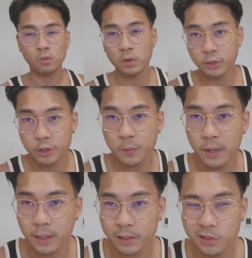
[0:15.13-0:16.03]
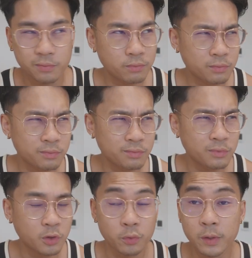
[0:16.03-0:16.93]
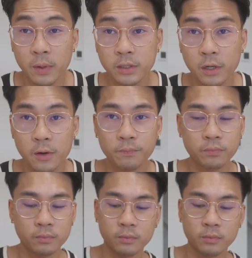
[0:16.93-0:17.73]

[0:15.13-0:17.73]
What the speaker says: Went to Japan like 3 months ago.